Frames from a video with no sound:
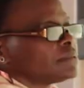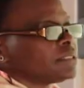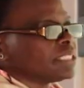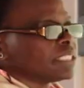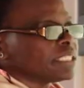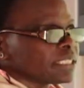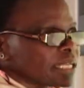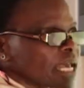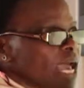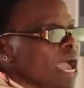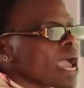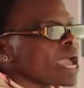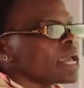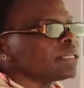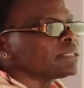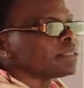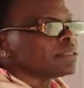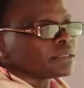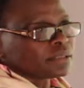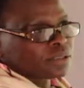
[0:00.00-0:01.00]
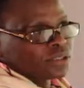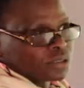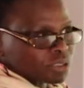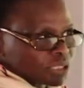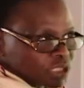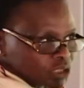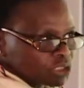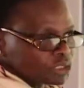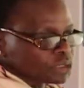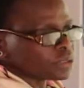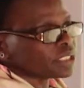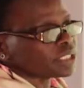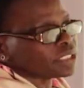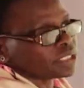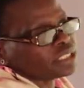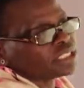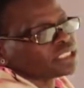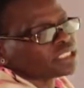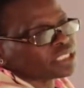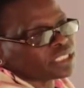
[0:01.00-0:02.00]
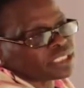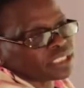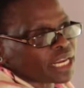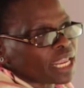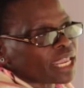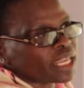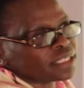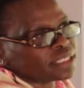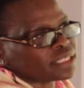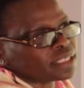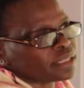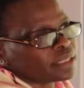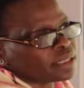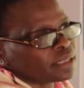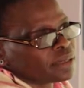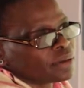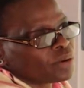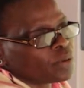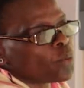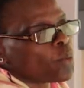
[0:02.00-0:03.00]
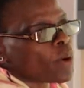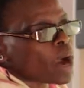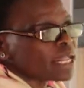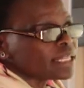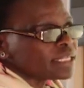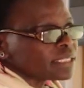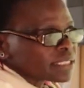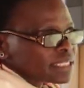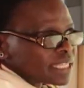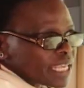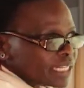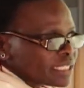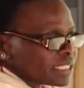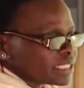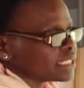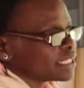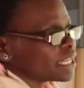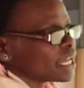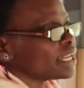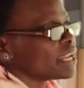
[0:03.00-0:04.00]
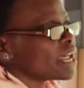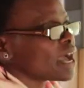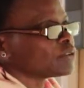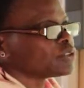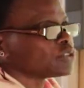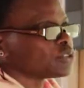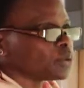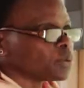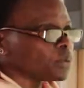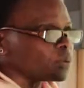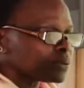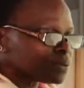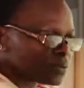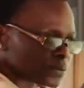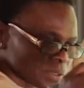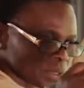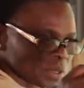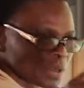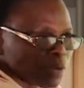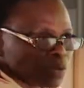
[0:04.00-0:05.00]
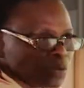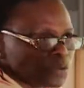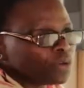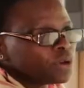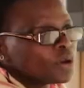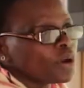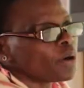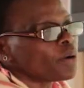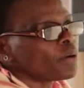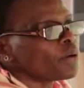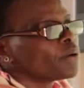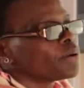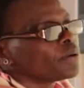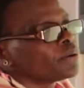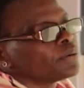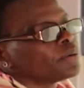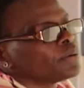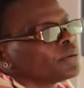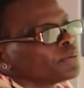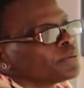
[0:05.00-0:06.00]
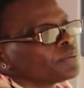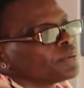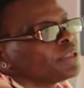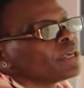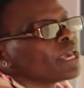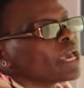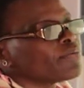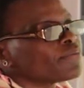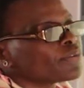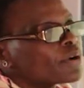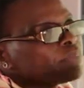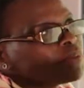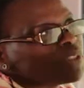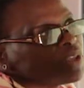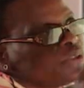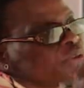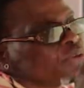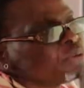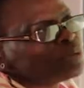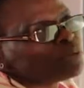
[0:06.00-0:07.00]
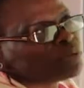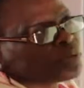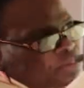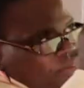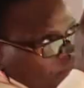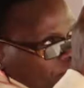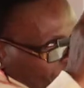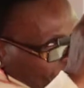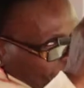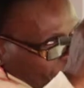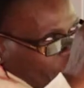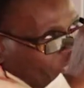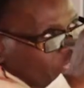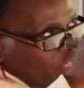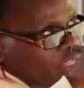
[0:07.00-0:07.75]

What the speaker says: decide to reduce interest rates, once that is announced, you would, hear from the news, in